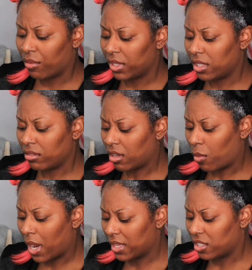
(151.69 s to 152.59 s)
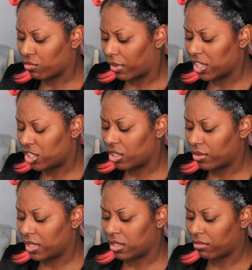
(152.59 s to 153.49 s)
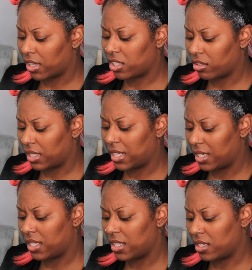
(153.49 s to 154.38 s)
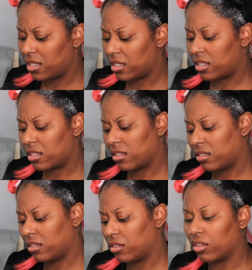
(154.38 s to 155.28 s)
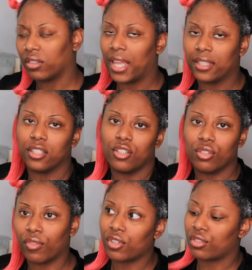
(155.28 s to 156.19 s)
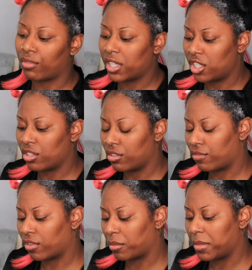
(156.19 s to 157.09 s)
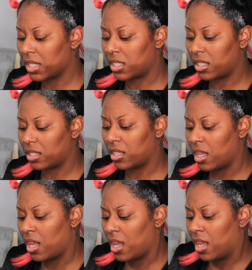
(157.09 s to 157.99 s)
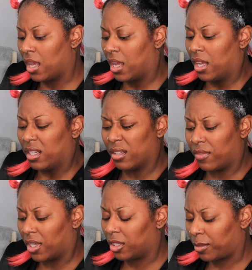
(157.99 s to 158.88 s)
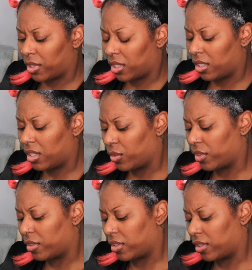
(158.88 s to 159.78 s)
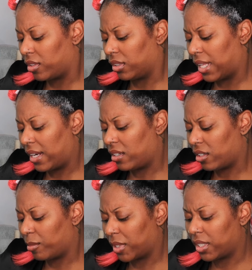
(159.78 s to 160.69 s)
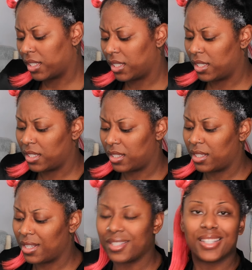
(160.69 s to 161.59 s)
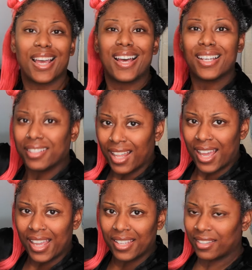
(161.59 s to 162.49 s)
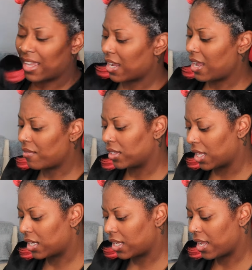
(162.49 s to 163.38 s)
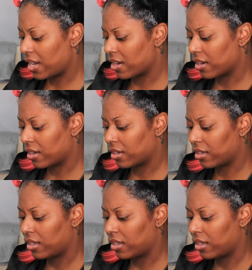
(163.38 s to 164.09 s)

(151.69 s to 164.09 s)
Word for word: I really don't know why this ratio is the ratio that it is or like the universal ratio for mixing developer with lightener because it's not a lot. Like I have a lot of hair